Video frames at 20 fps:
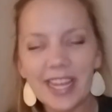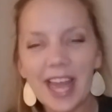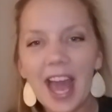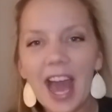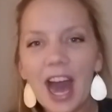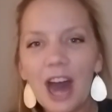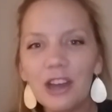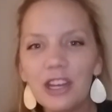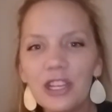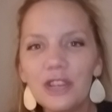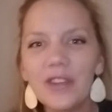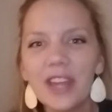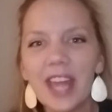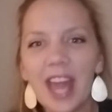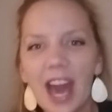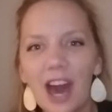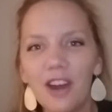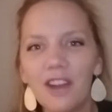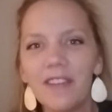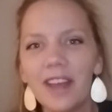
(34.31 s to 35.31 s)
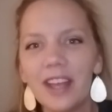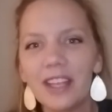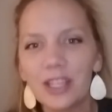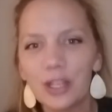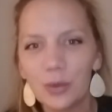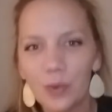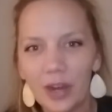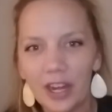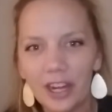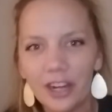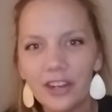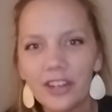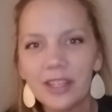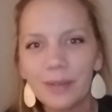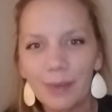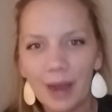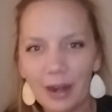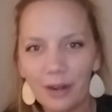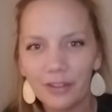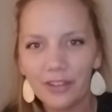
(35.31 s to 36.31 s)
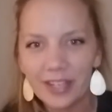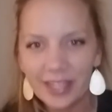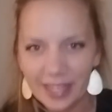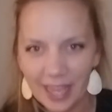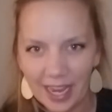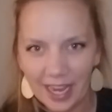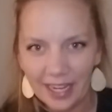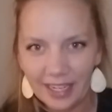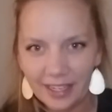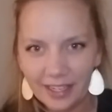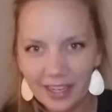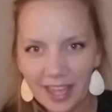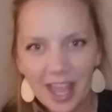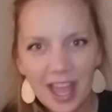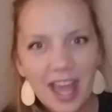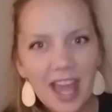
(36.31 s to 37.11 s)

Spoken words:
how do you get out of that square spiral design?